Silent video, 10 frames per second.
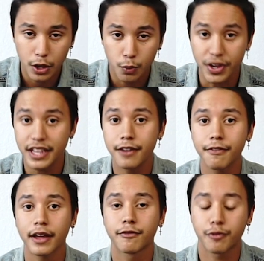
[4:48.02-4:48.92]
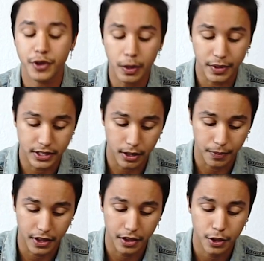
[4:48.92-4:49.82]
We need to find freedom in
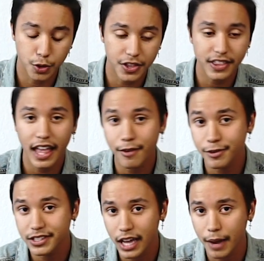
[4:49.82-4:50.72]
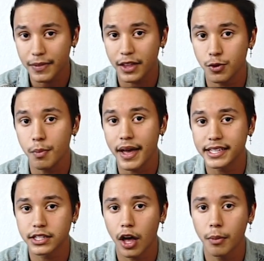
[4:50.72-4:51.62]
something. You think that every time that you
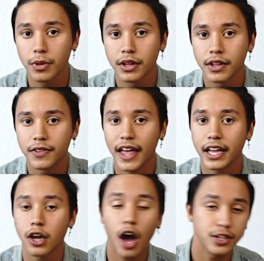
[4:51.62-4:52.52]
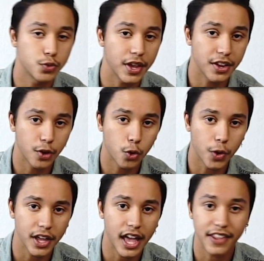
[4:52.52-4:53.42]
mess up, that God's ready to
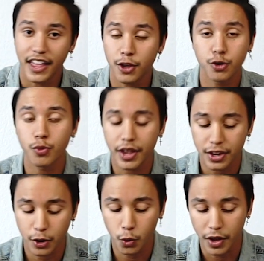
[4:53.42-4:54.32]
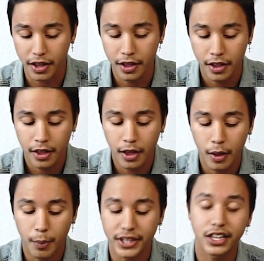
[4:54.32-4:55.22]
quit and that you're ready to quit,
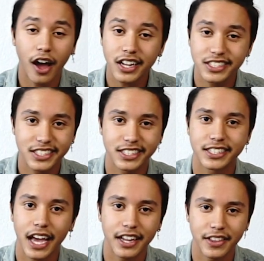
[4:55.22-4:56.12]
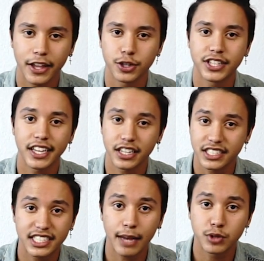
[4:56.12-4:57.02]
but God is just excited that you're taking a
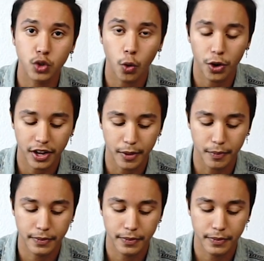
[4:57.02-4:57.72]
step toward Him.